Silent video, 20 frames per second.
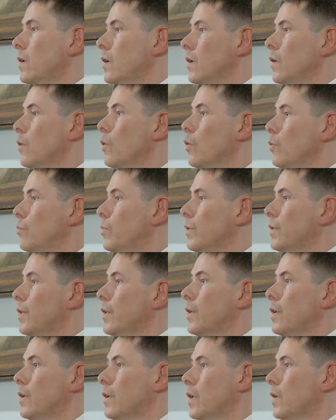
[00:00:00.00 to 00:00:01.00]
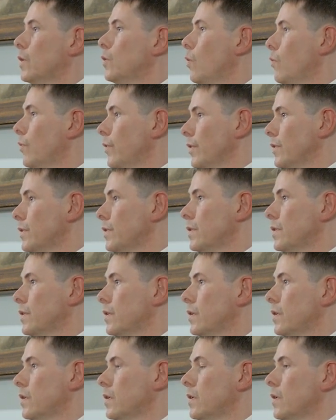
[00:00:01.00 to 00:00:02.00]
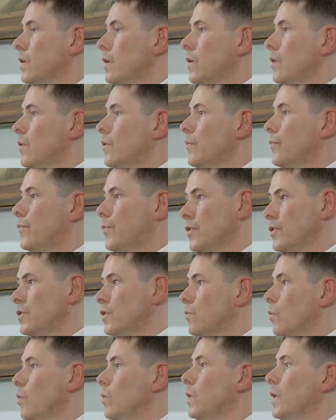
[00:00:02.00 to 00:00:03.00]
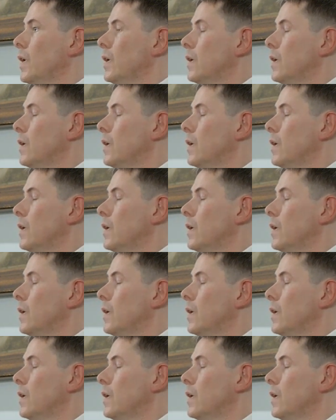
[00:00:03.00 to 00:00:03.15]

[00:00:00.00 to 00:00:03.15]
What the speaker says: Holberg laureate. First of all,